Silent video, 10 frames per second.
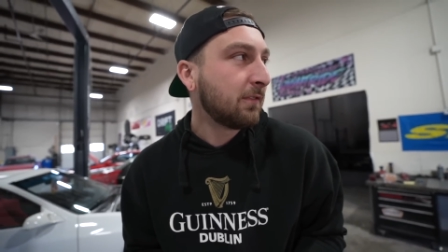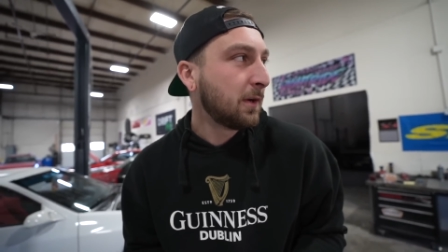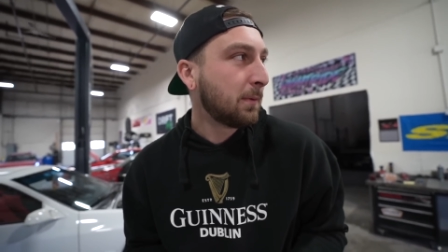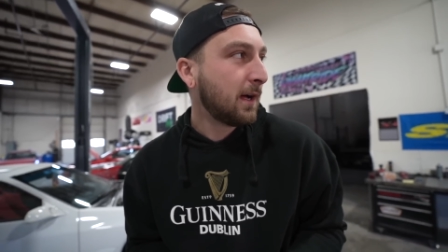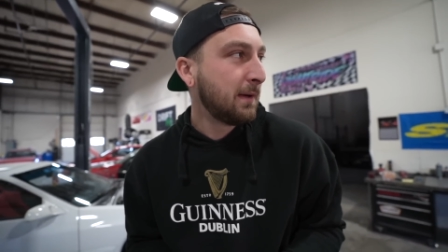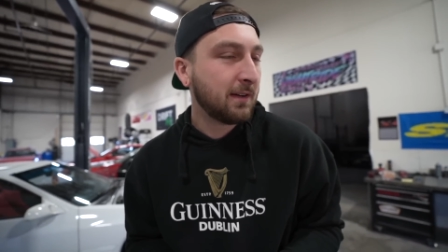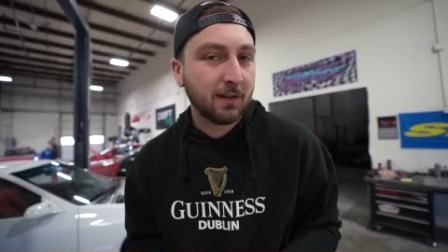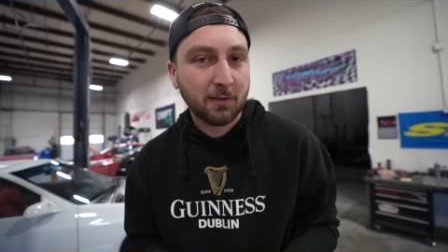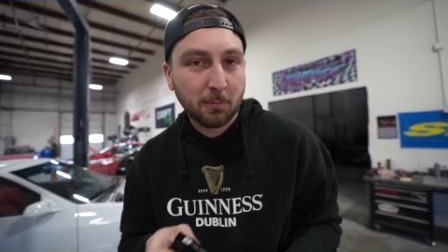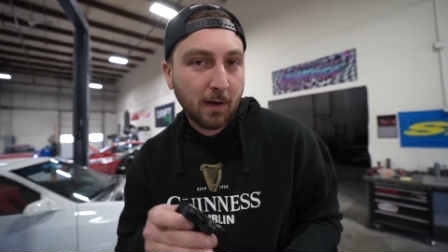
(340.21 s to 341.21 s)
enough, you could probably make like
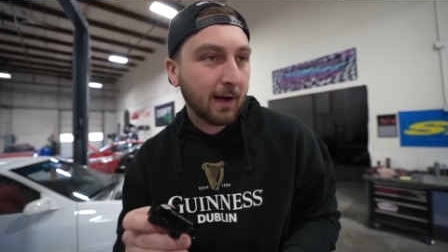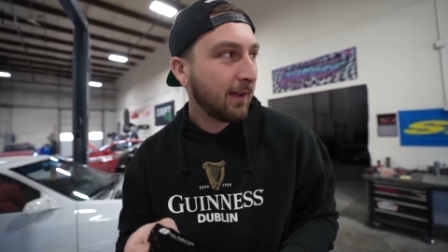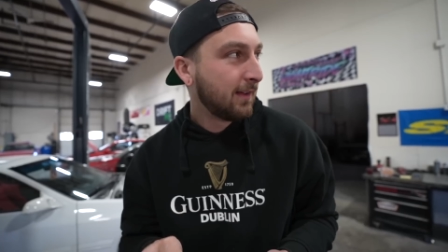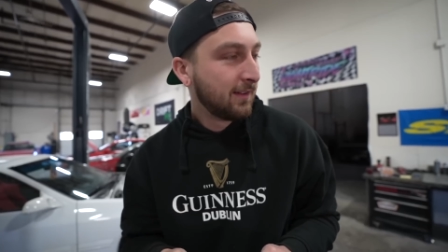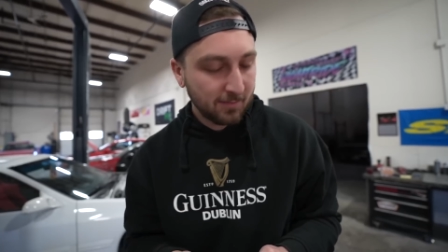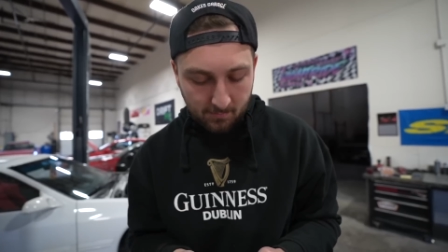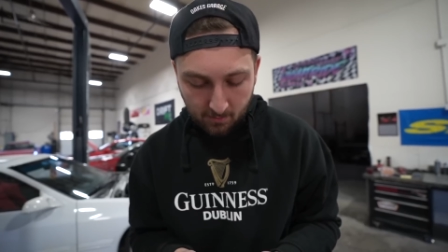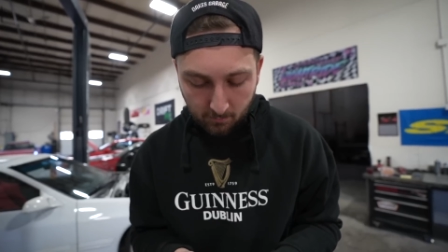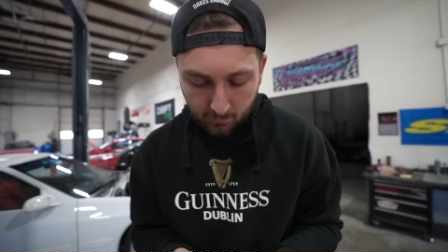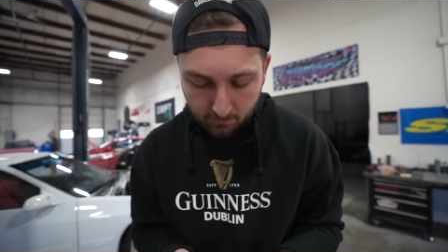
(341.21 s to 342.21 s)
a little bracket, yeah. make
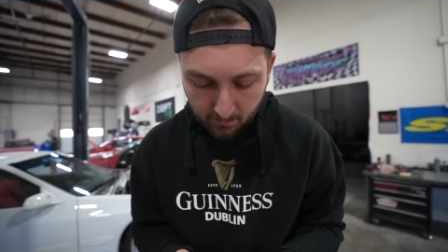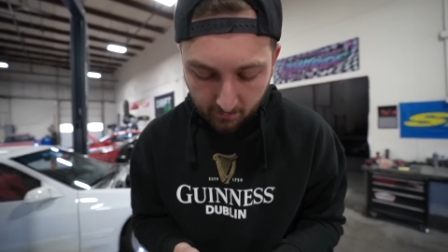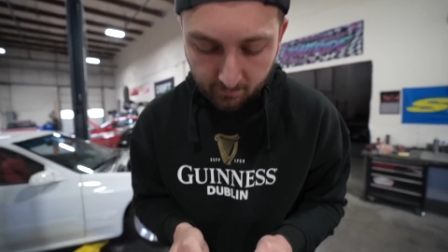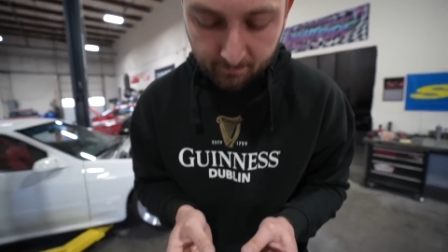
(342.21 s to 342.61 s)
it work. But